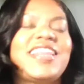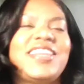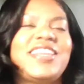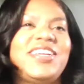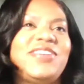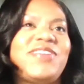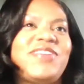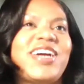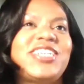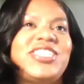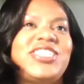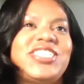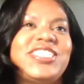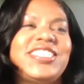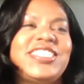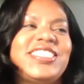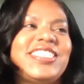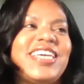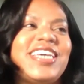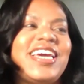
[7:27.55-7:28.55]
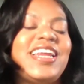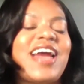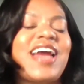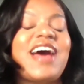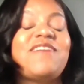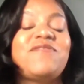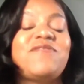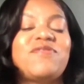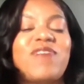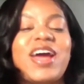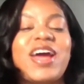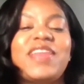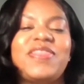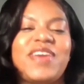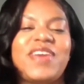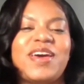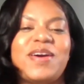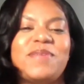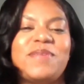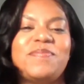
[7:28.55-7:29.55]
the directions and I've read
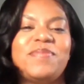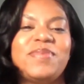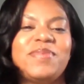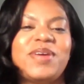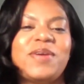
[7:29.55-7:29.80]
them,